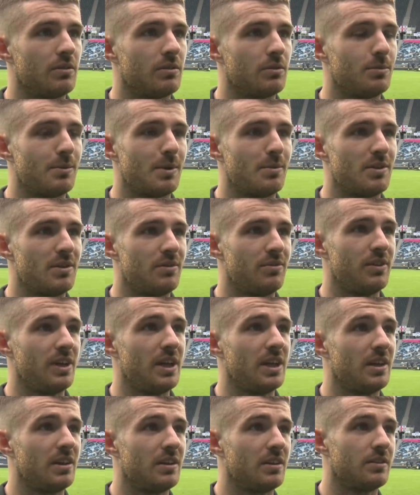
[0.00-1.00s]
remember the
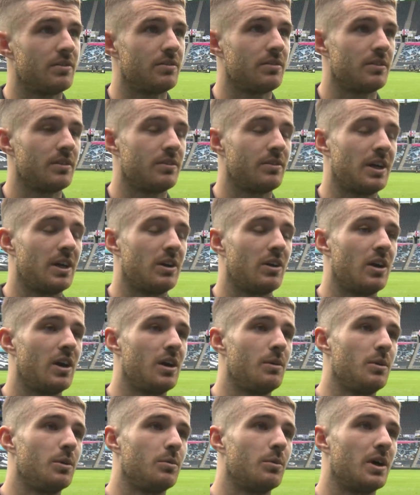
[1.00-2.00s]
feeling and of how
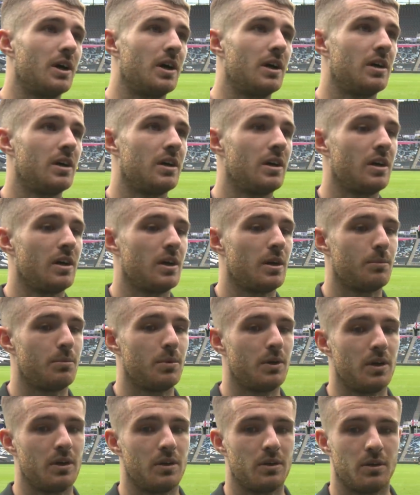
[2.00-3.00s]
hurt we were,
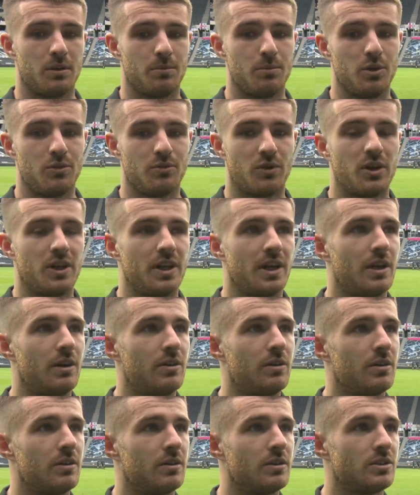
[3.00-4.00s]
but move on now.